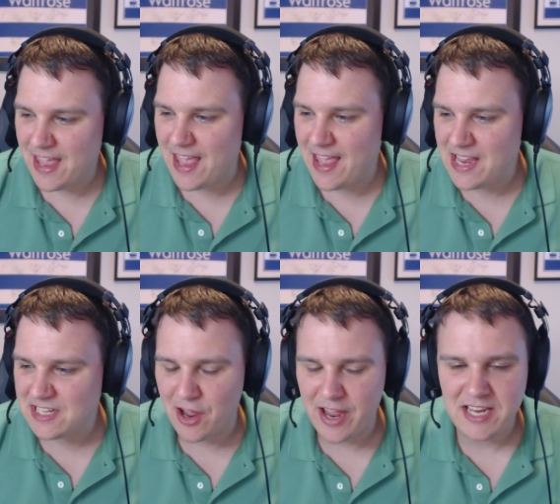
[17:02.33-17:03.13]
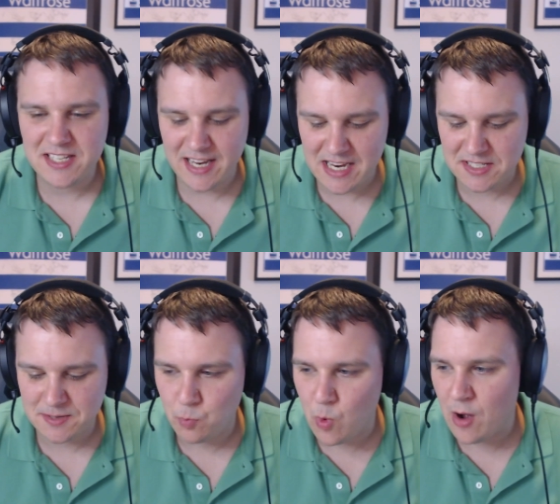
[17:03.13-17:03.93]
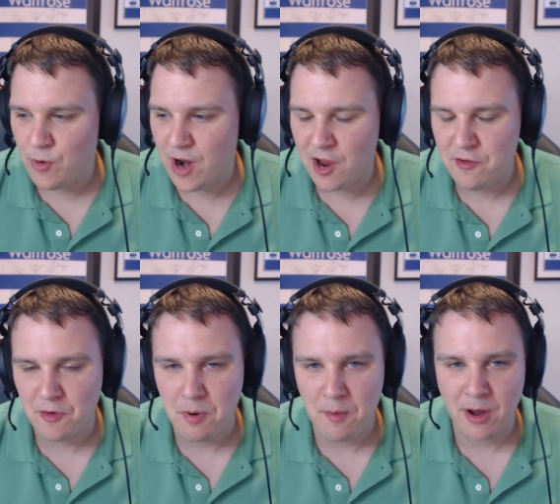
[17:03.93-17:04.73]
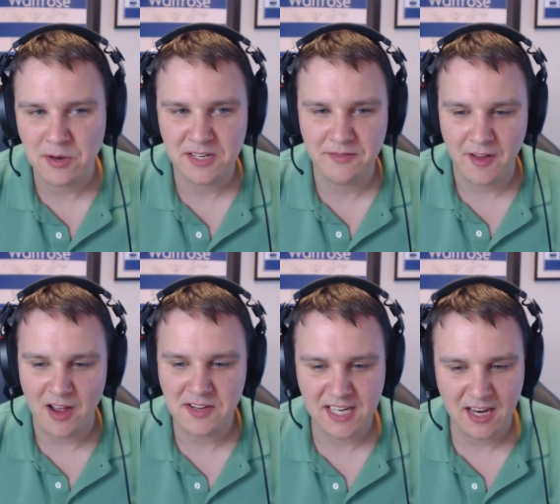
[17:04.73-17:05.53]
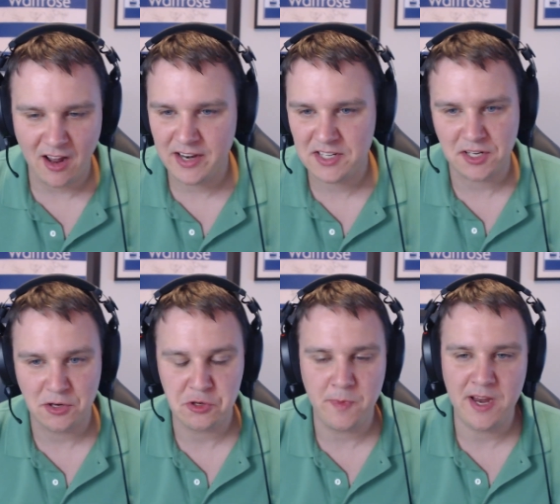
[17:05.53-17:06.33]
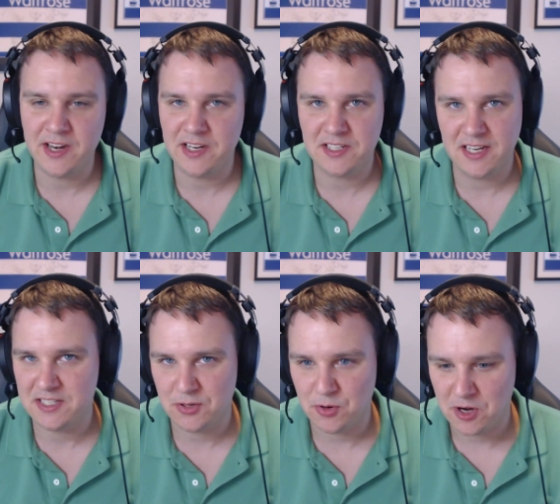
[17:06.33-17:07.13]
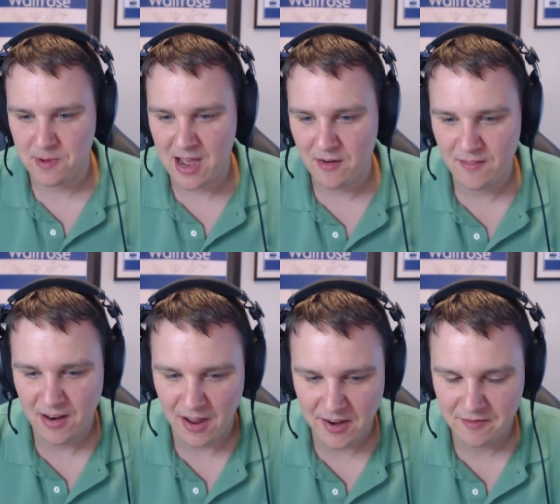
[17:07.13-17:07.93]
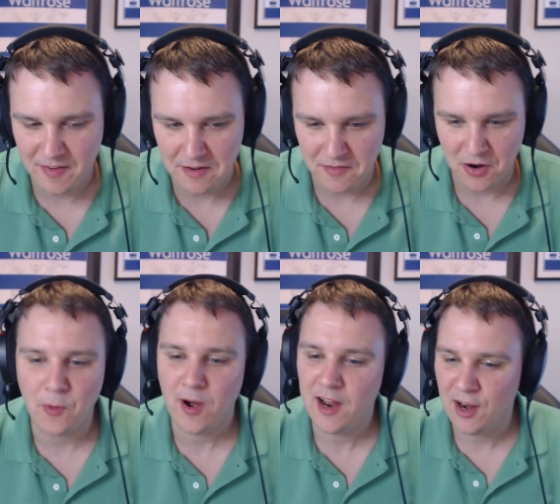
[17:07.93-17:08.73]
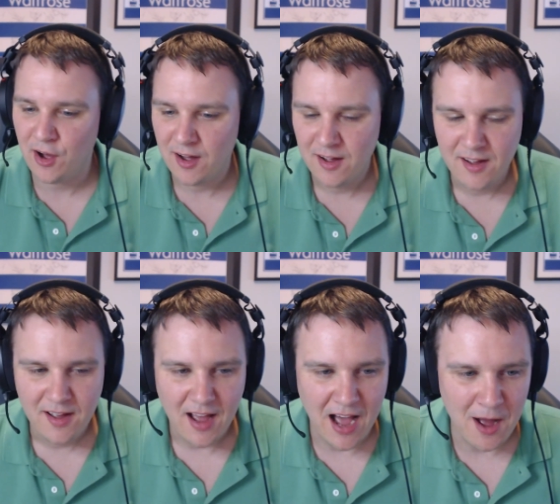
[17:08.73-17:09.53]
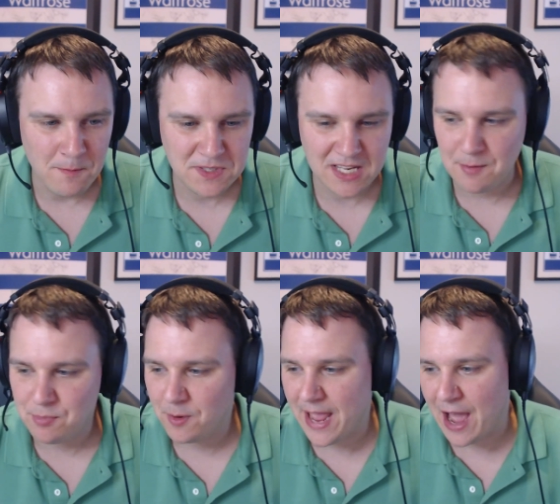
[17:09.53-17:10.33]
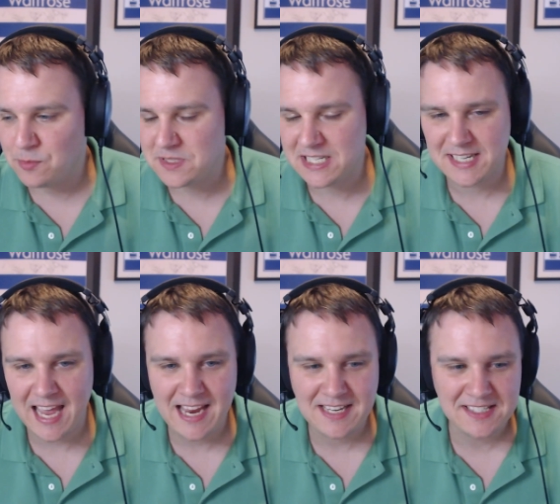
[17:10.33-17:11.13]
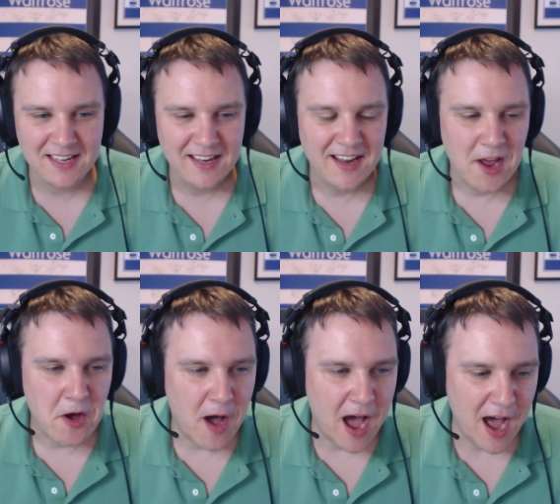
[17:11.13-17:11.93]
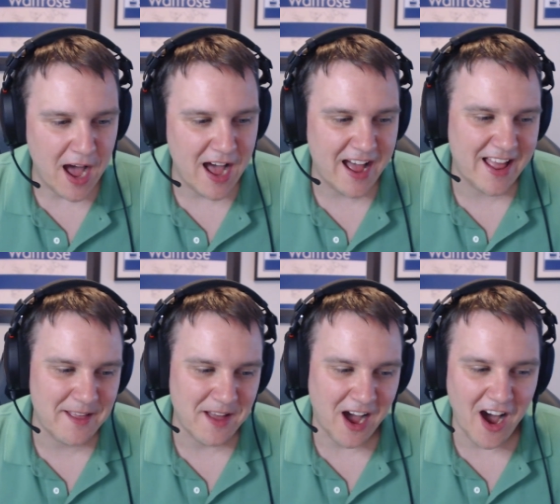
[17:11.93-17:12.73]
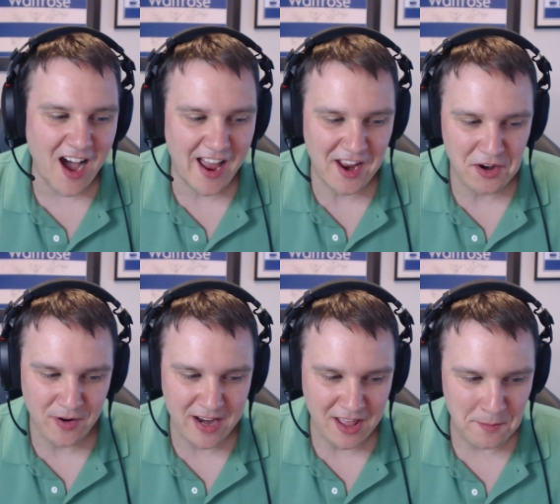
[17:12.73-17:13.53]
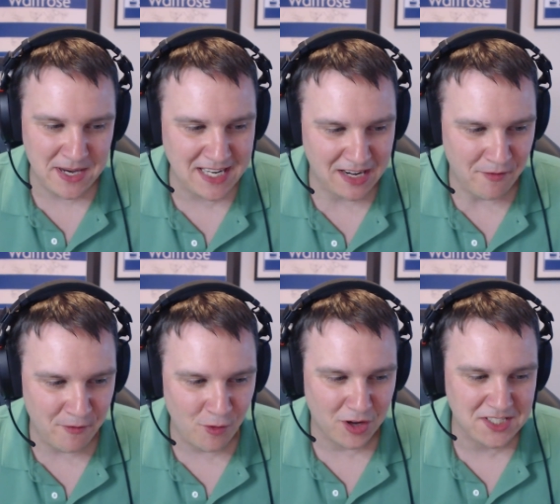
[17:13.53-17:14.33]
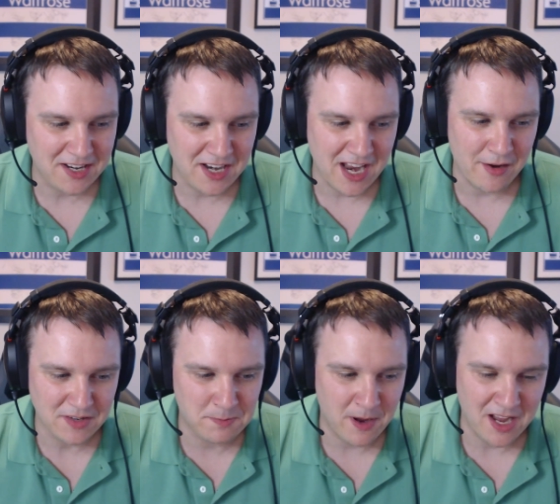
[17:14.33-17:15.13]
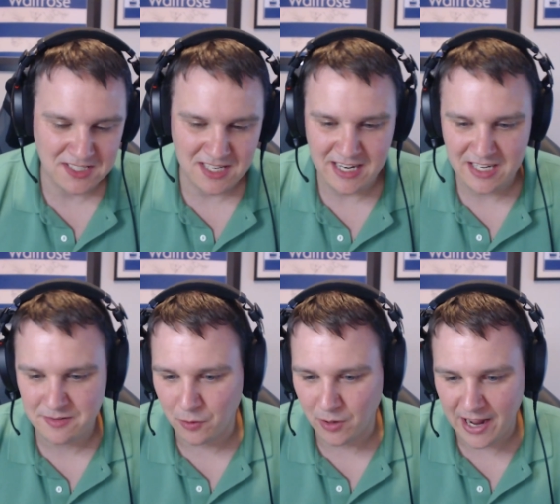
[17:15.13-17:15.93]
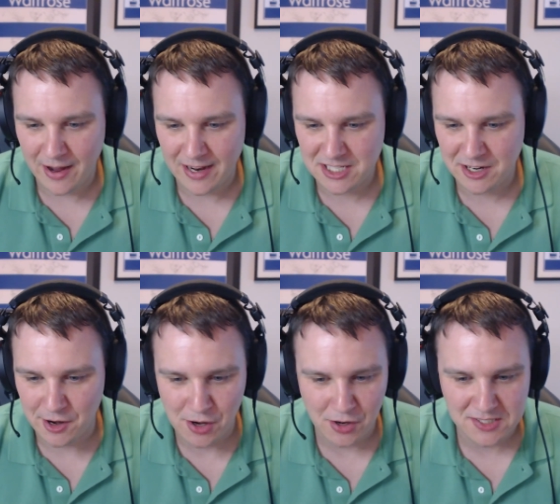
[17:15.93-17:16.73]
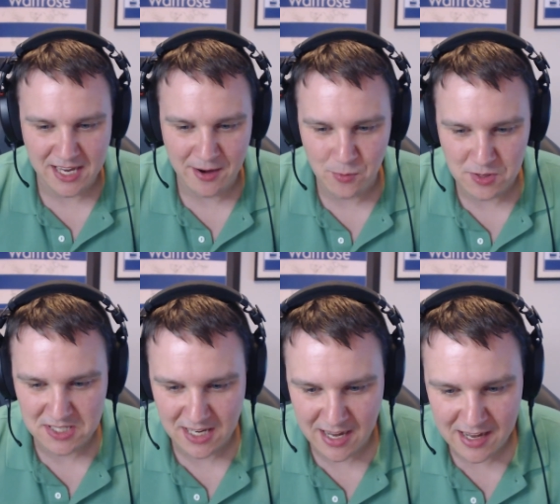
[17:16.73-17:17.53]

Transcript: He's well known for promoting. I see on his social media, he's talking about like FIFA quite a lot. So that probably helps his case. I agree. I mean, he's had a rotten year for Spurs, and he's fallen out. Antonio Conte was